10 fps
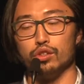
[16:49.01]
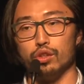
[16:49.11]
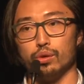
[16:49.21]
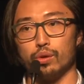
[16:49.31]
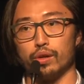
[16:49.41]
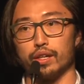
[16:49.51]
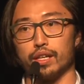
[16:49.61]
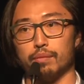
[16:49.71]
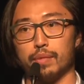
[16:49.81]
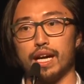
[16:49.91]
New York
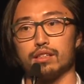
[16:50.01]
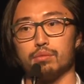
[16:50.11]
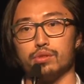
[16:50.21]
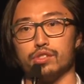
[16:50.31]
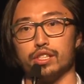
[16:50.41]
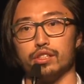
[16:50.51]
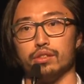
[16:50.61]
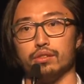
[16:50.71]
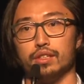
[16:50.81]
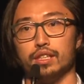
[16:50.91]
and back to
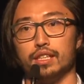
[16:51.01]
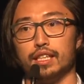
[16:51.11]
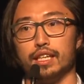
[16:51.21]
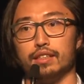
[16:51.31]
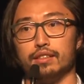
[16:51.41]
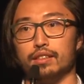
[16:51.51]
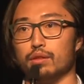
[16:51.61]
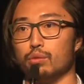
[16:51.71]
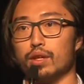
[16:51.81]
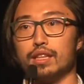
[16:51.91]
Brazil
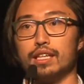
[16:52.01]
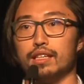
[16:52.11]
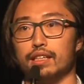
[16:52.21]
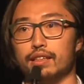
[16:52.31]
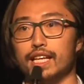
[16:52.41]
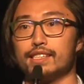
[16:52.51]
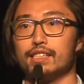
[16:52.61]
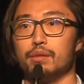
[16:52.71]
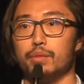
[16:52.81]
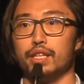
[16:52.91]
within less
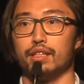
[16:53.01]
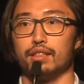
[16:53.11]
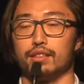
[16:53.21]
than a minute,